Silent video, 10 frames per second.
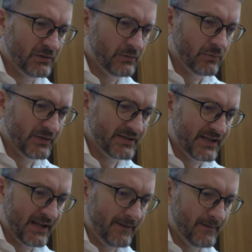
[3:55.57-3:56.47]
Oh, where's
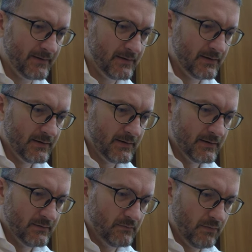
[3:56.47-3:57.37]
that?
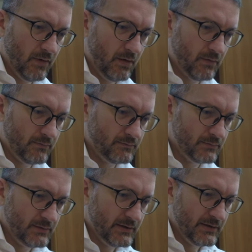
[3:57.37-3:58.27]

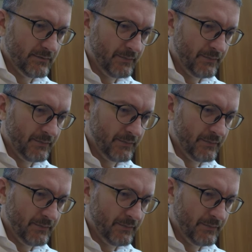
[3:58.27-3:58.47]
But